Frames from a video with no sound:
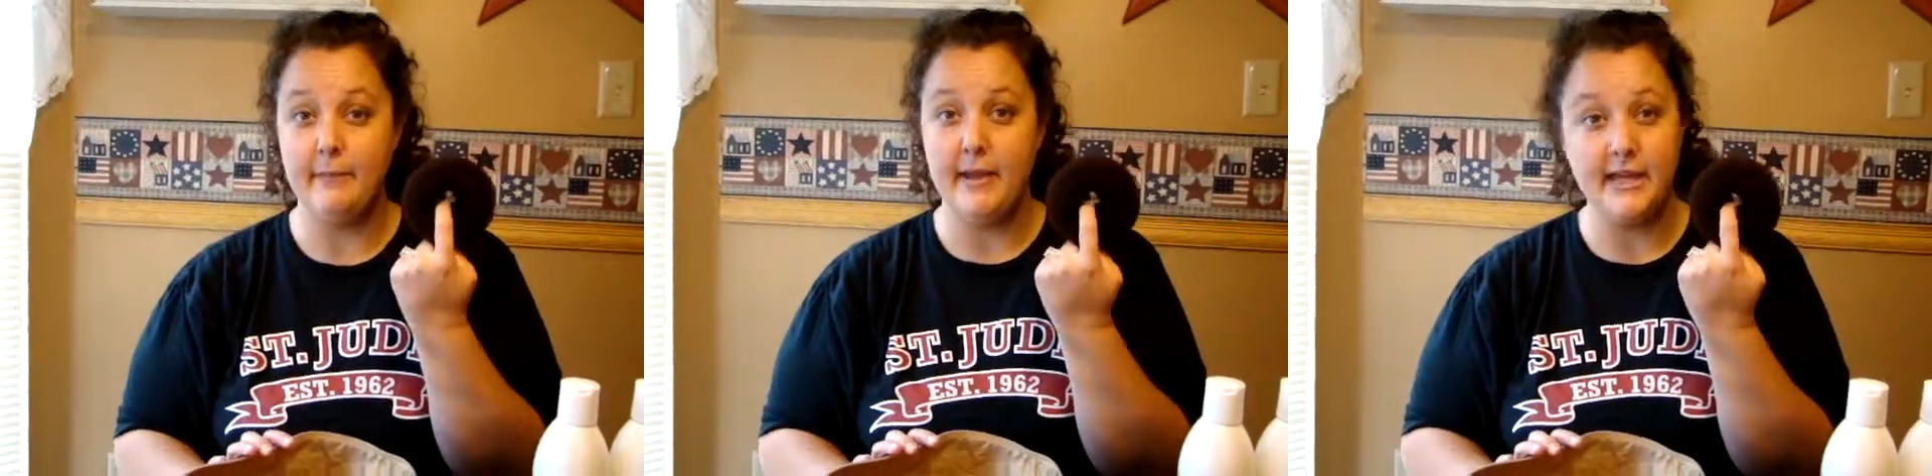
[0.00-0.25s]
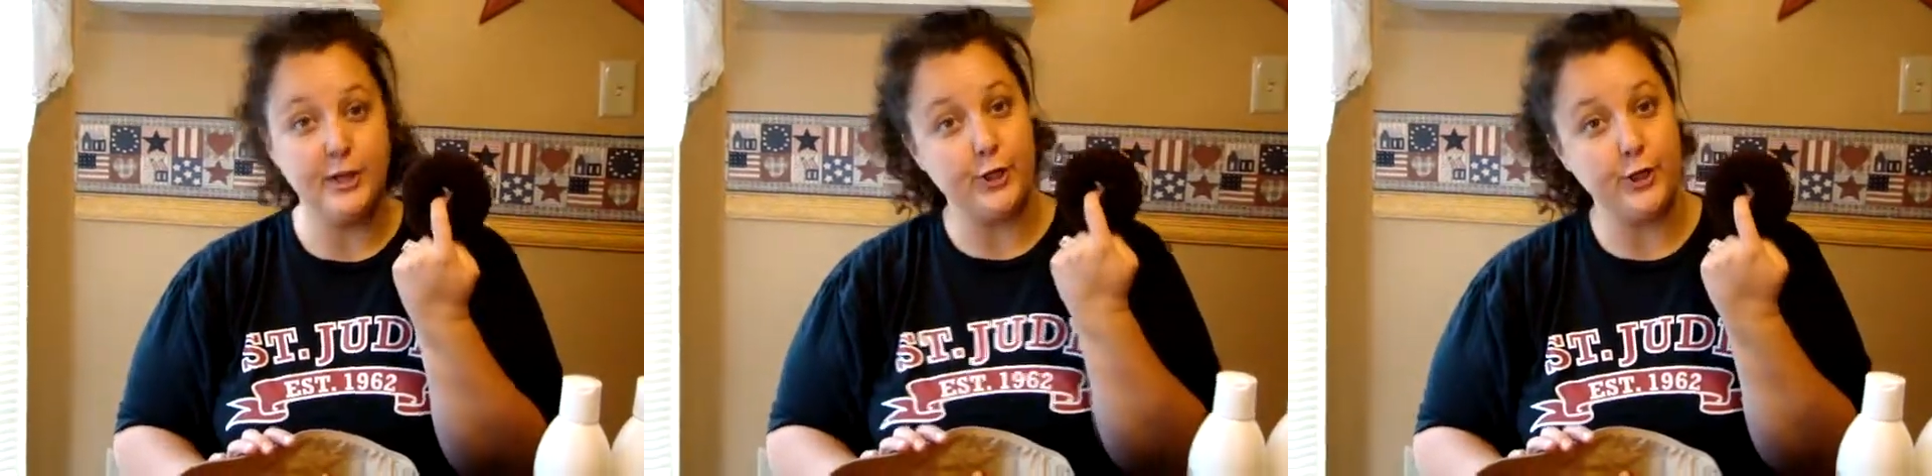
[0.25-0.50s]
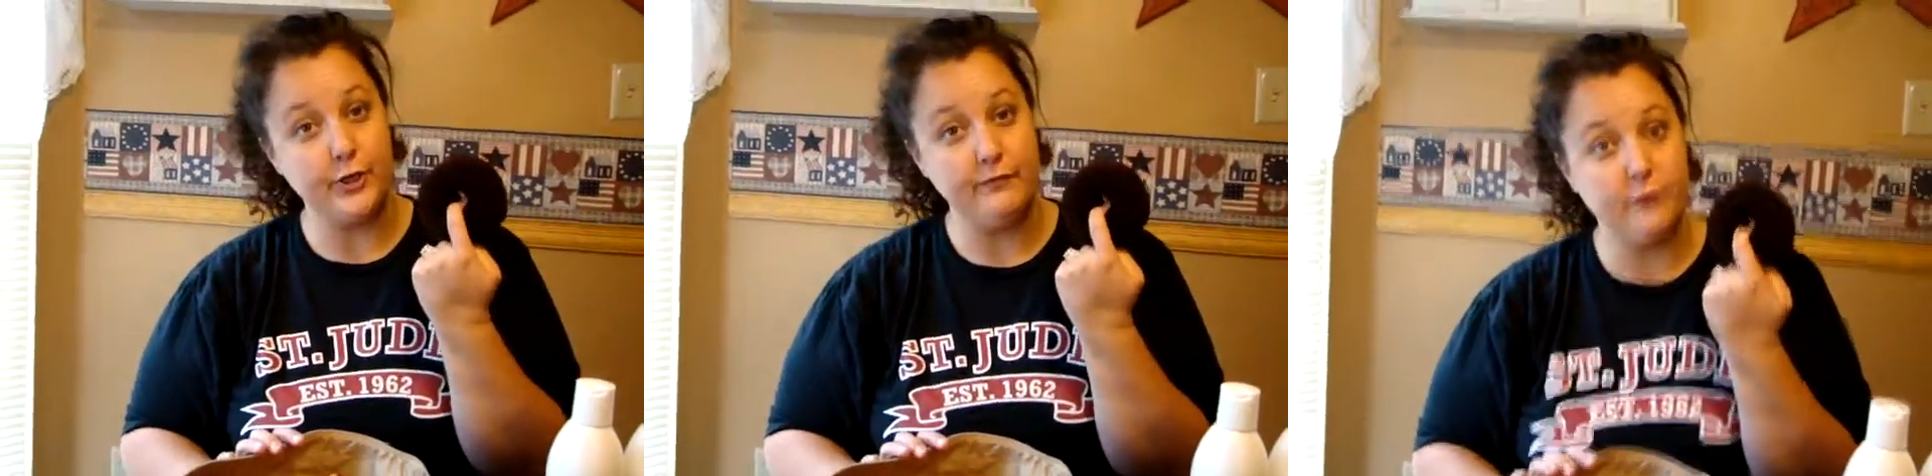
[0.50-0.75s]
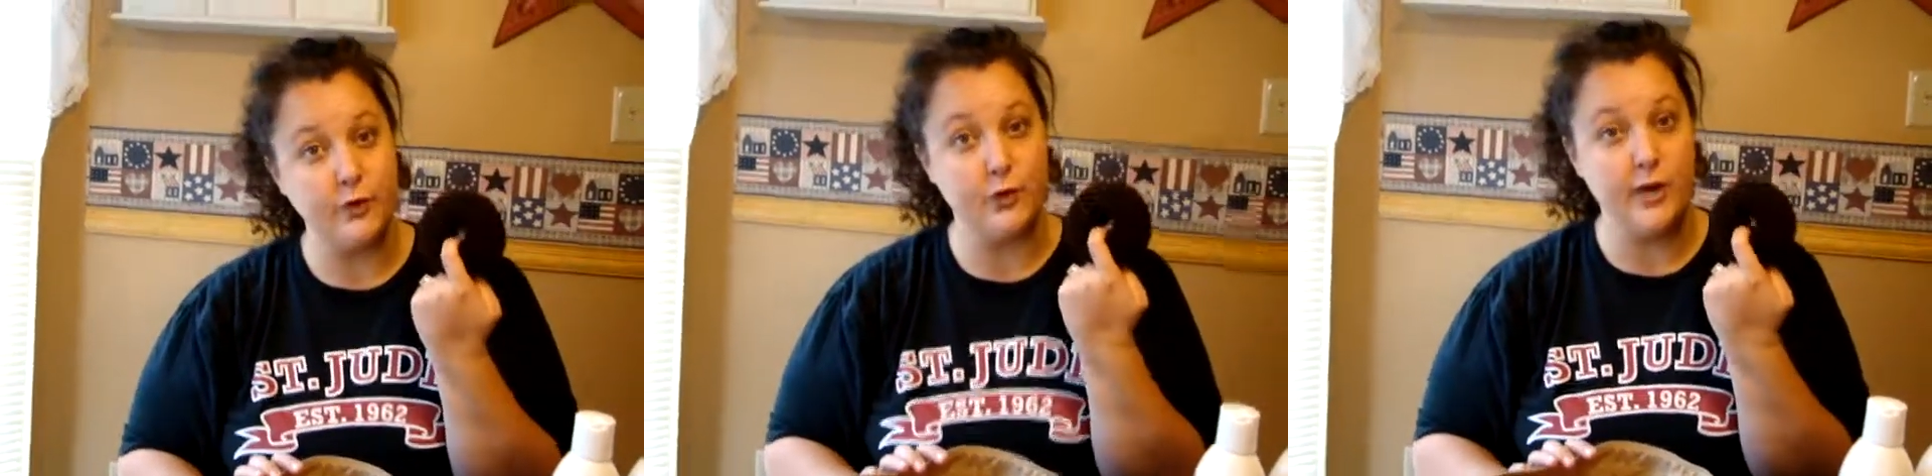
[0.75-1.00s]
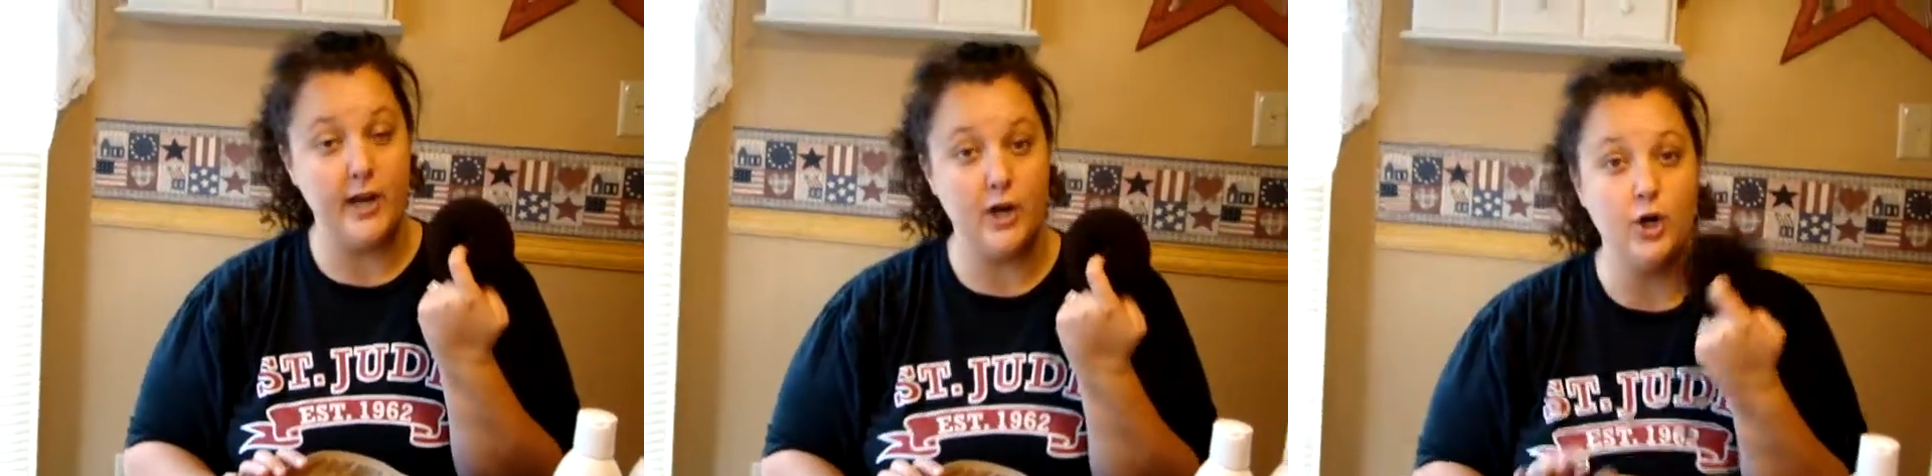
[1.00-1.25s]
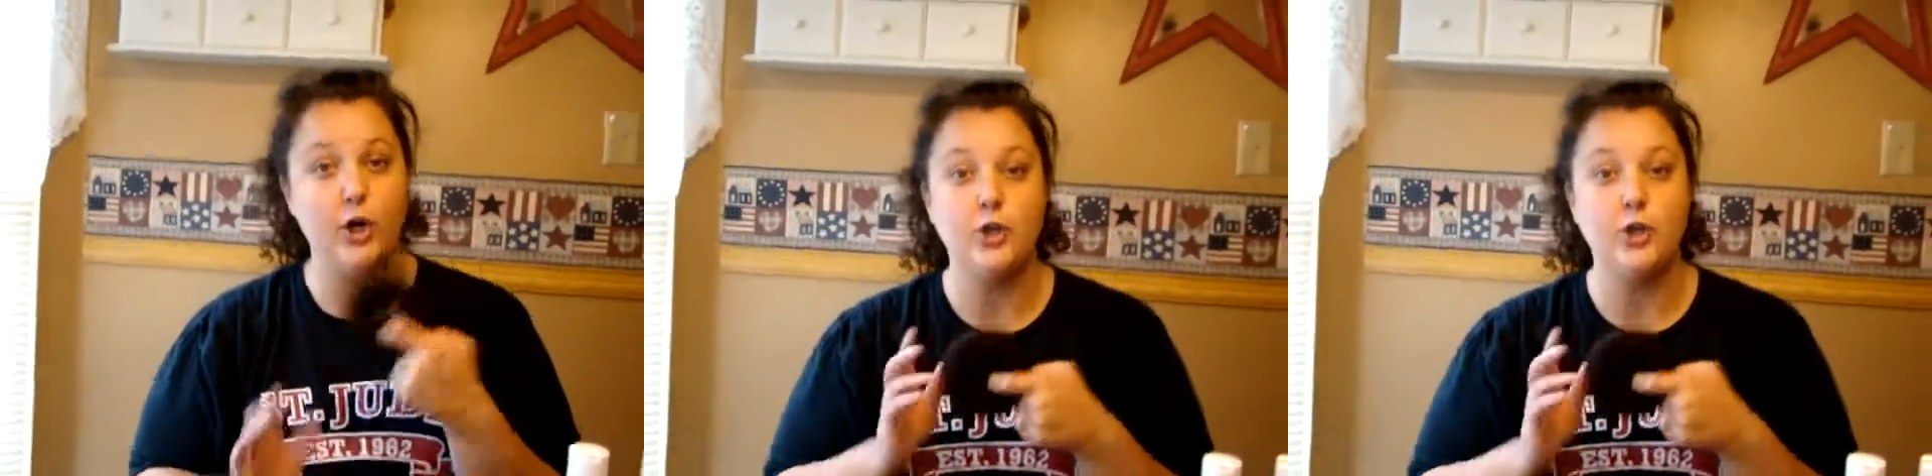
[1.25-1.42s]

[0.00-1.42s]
maker for your hair,